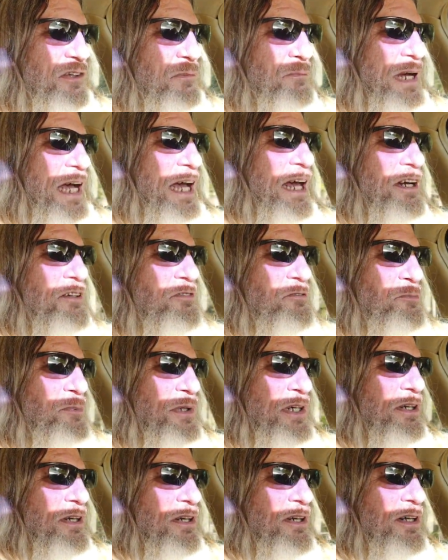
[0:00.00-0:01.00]
As the
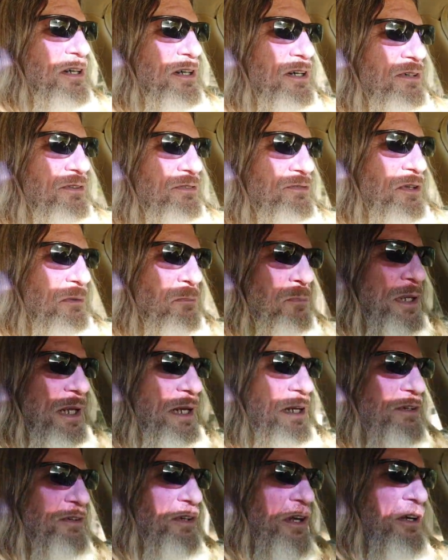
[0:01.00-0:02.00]
management of
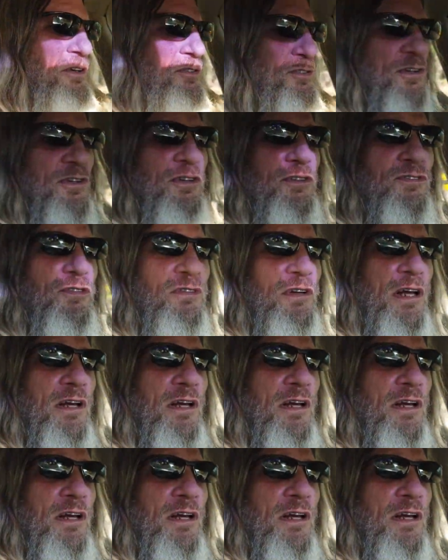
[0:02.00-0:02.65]
the plantation